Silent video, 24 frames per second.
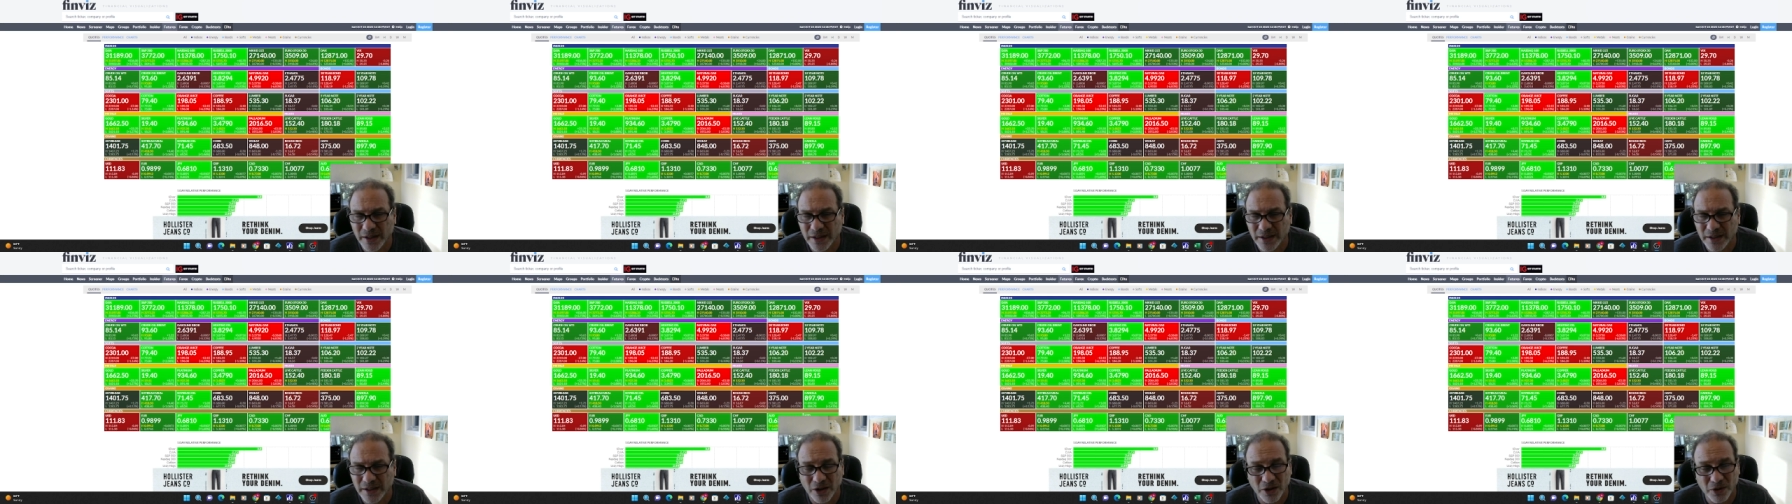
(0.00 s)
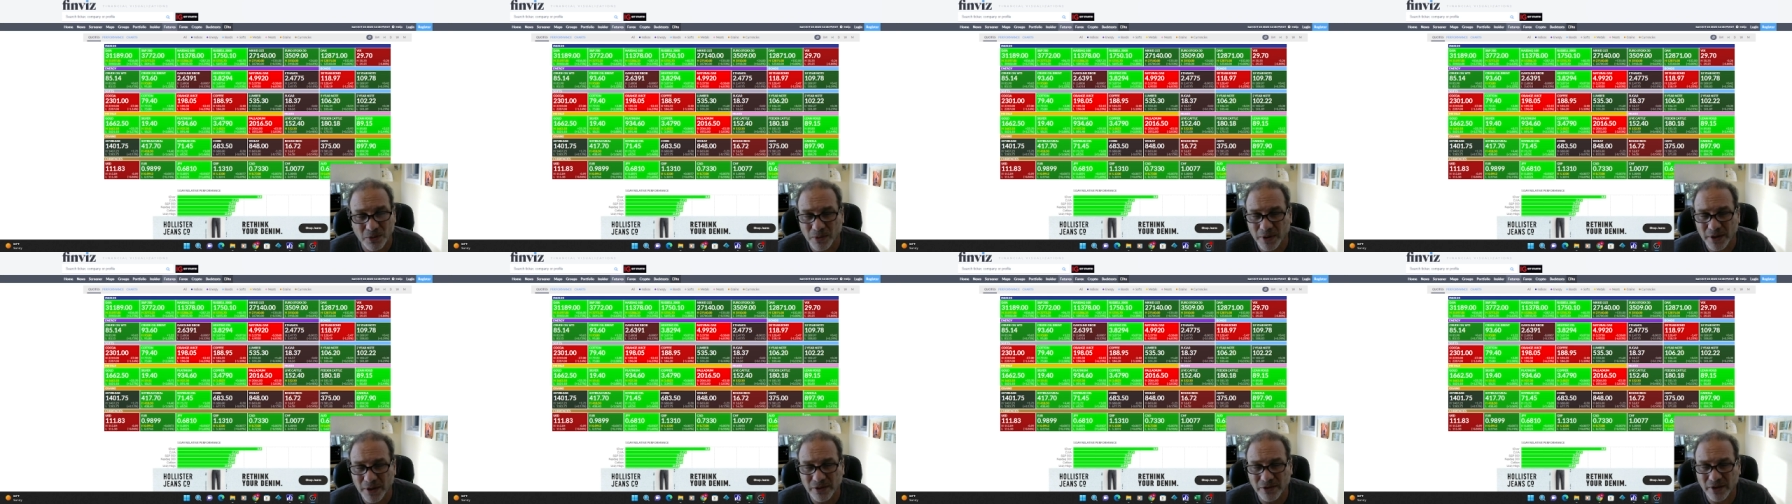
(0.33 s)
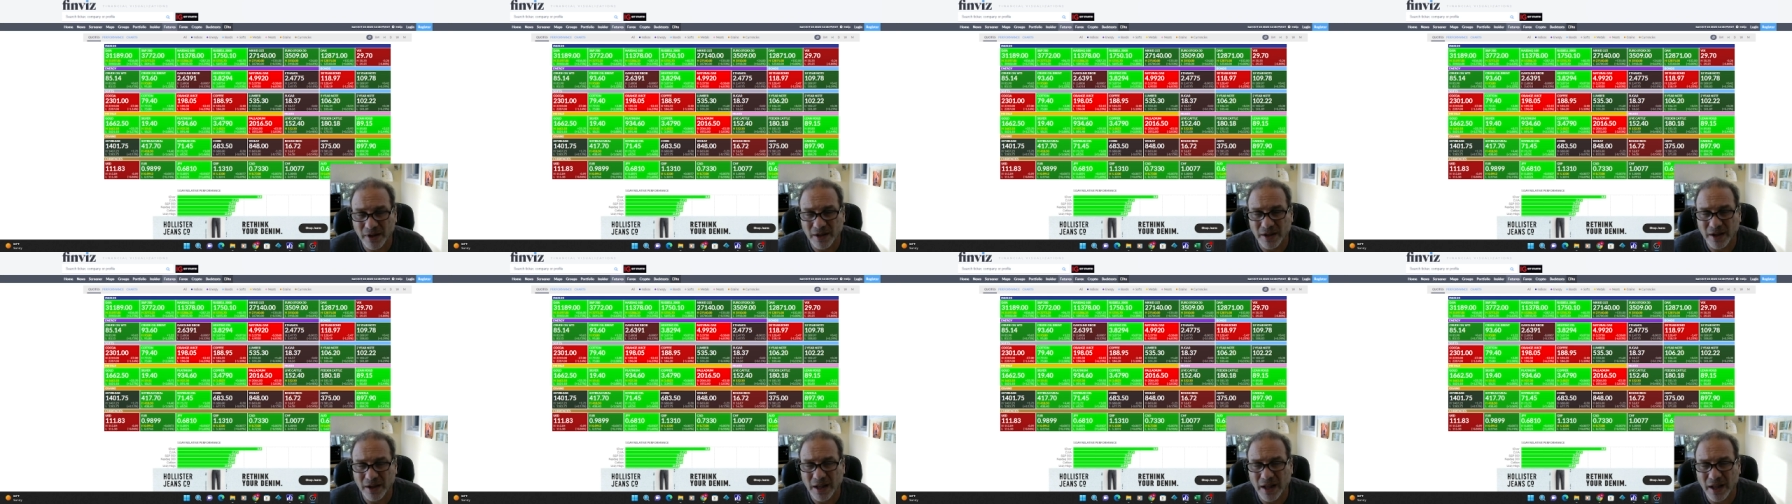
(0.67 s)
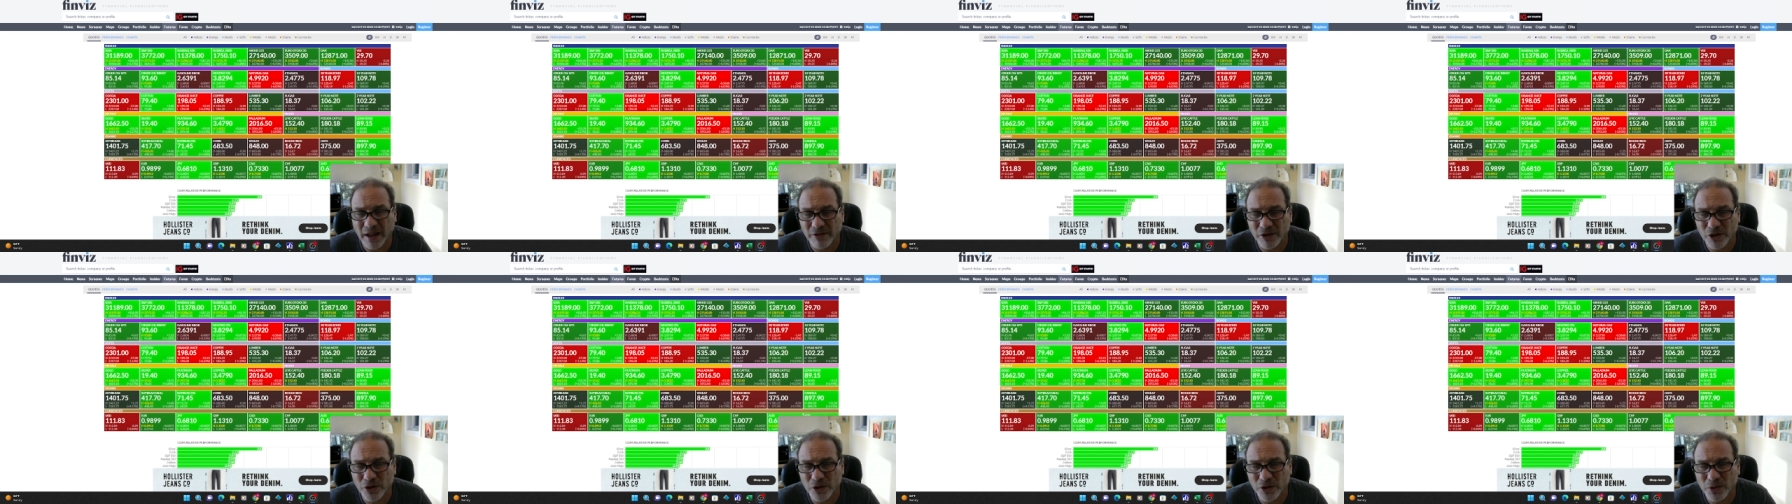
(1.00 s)
And otherwise,
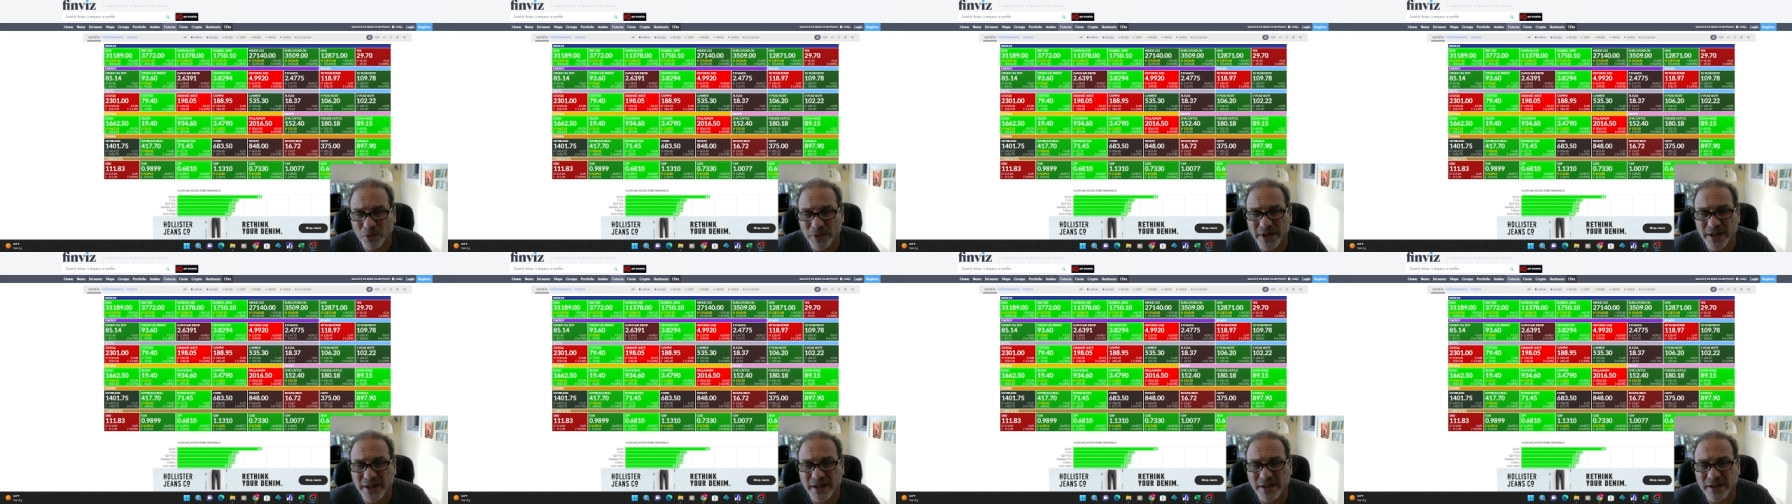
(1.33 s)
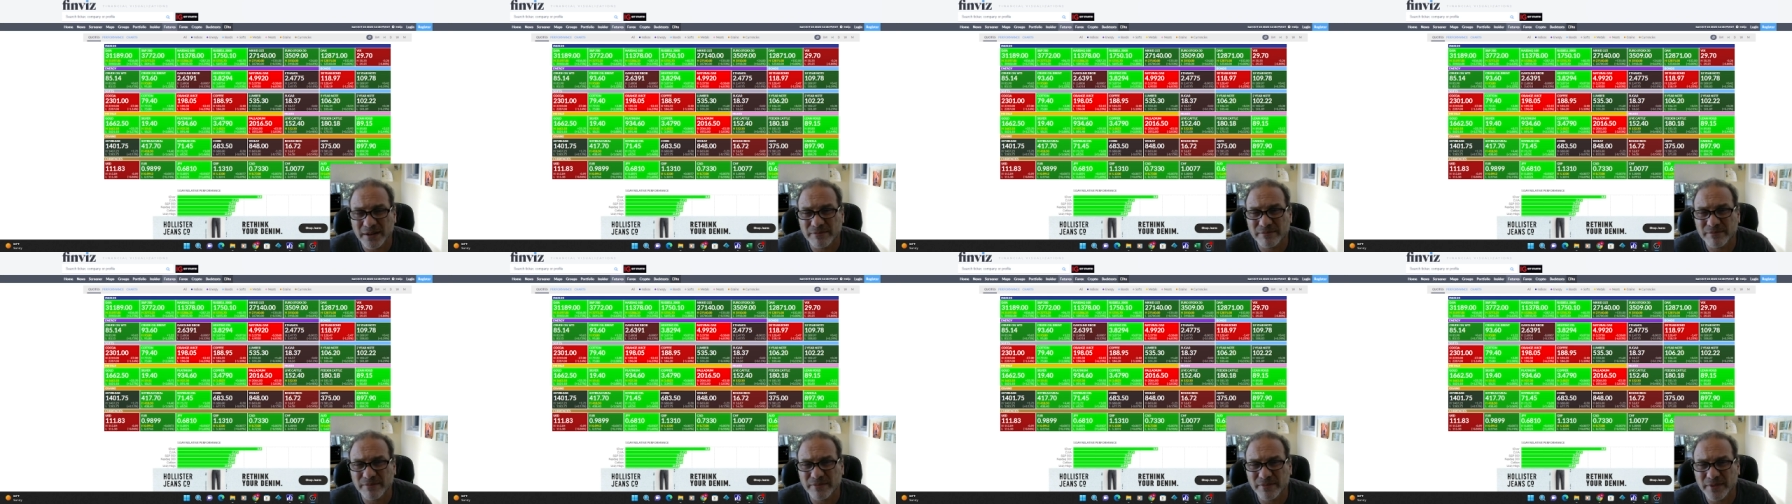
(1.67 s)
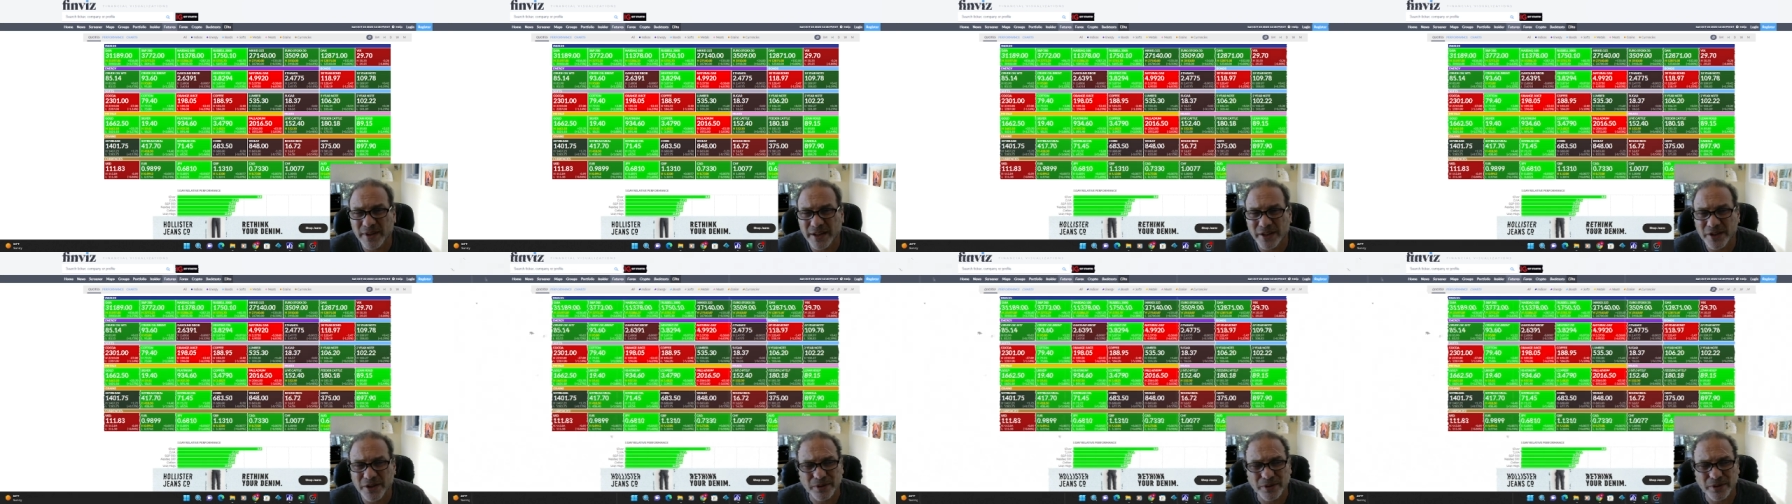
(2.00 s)
have a good week. Thank